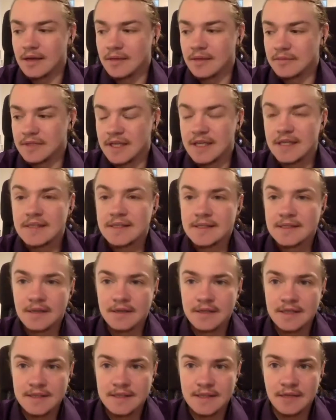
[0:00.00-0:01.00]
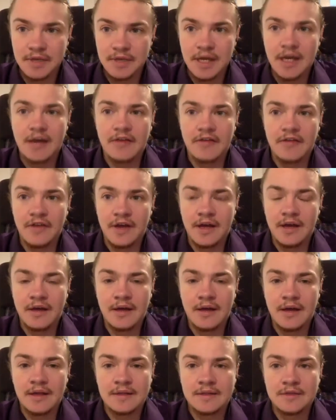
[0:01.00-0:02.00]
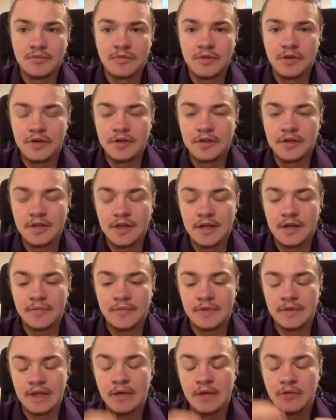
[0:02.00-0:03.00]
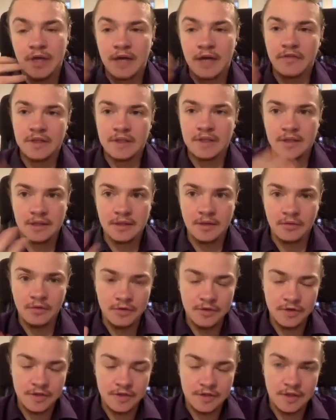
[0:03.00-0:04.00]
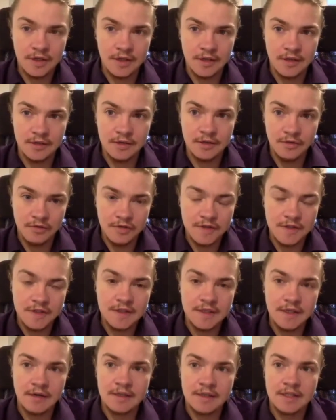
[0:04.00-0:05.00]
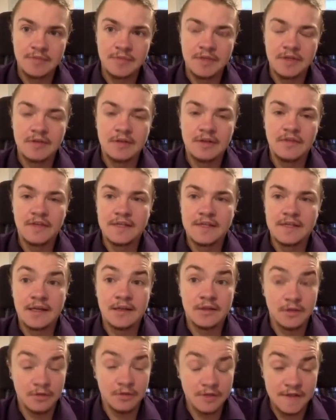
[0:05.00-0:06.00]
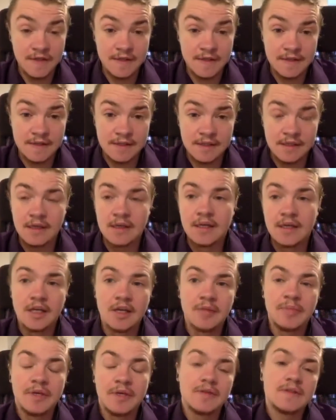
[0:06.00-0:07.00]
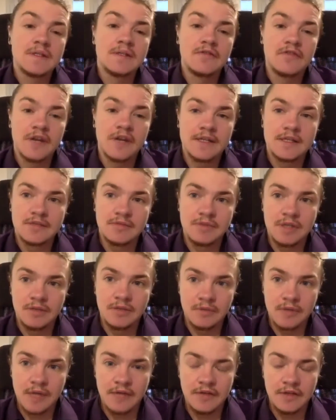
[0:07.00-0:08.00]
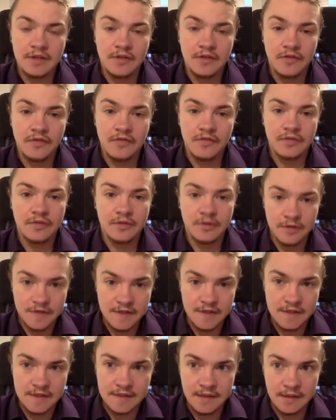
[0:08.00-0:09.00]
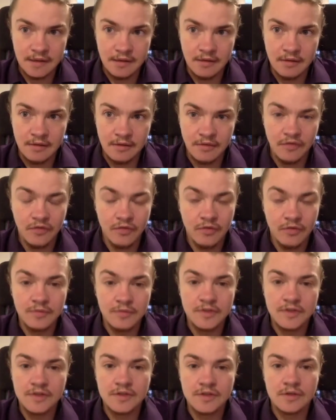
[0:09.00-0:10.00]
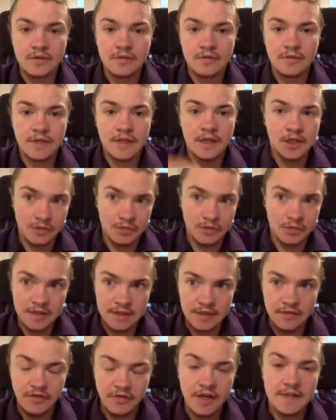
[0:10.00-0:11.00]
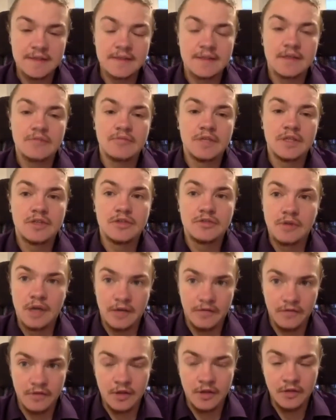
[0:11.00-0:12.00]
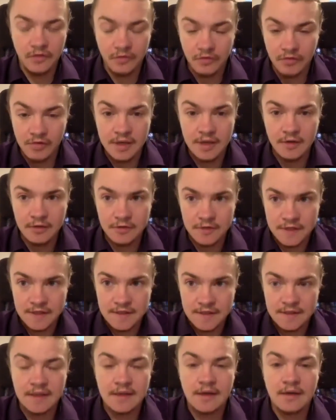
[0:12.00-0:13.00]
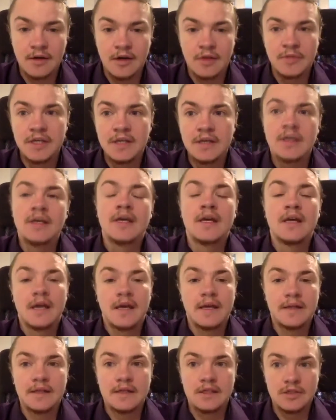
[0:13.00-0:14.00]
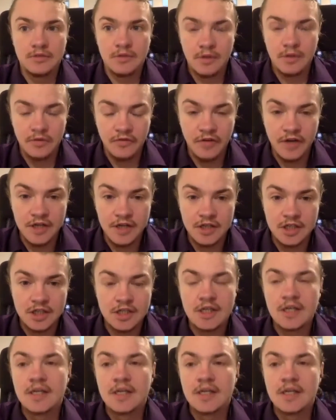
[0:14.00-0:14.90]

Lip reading: case studies that we have at work, that we have in our university are typically things like nurses, mm-hmm. because in France, we don't have enough nurses that are formed, yeah. so that are trained in France. So we do have a lot of foreign nurses that are coming and they need to learn French.